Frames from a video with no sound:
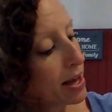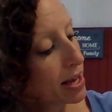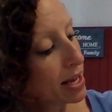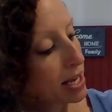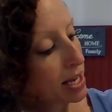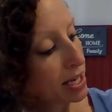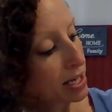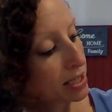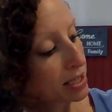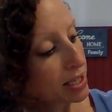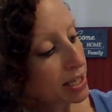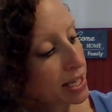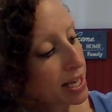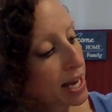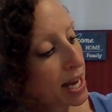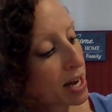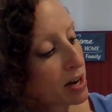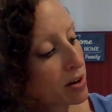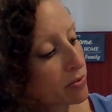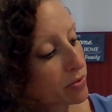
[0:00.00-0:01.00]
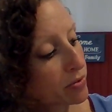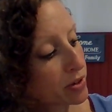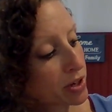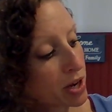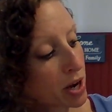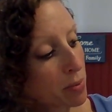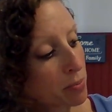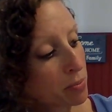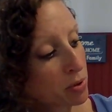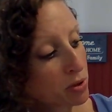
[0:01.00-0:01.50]
and I have
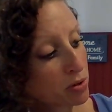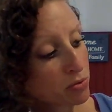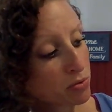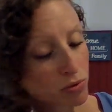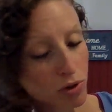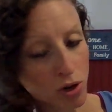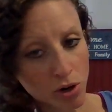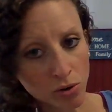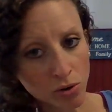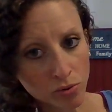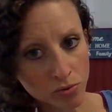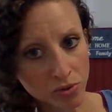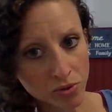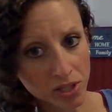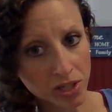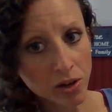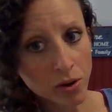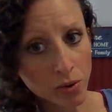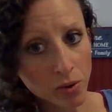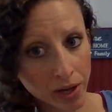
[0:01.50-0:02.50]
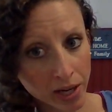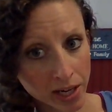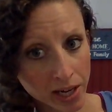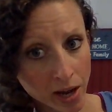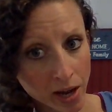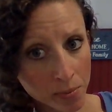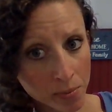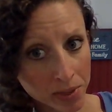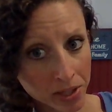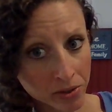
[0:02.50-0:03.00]
number of rows, okay, and
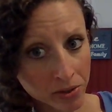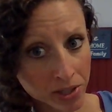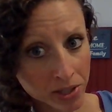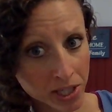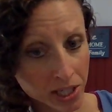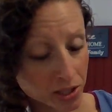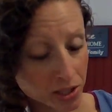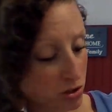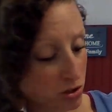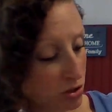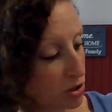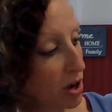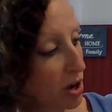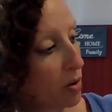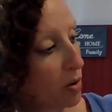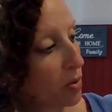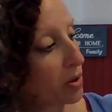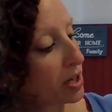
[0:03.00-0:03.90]
how many are in each. So